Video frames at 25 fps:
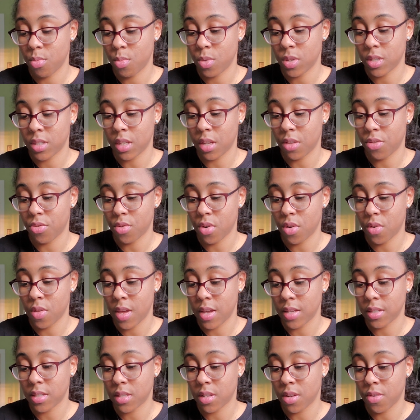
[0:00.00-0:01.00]
once I throw
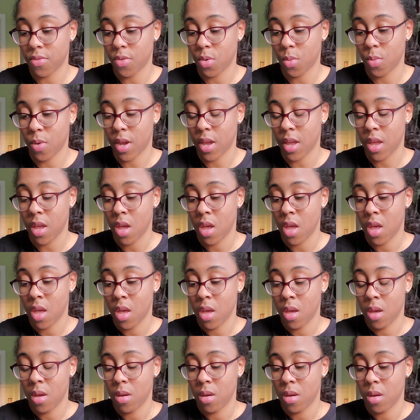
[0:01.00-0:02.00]
that stuff away,
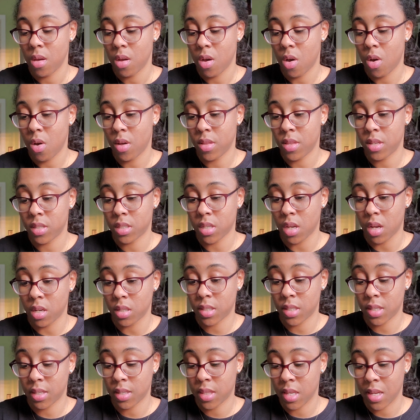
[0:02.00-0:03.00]
all the
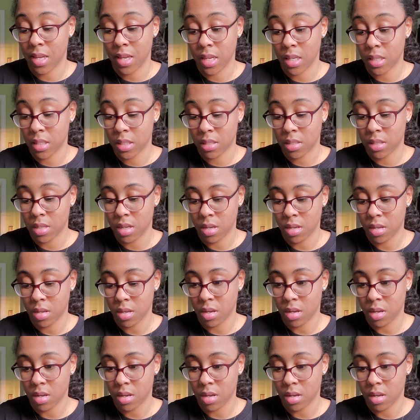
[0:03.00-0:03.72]
toxic things.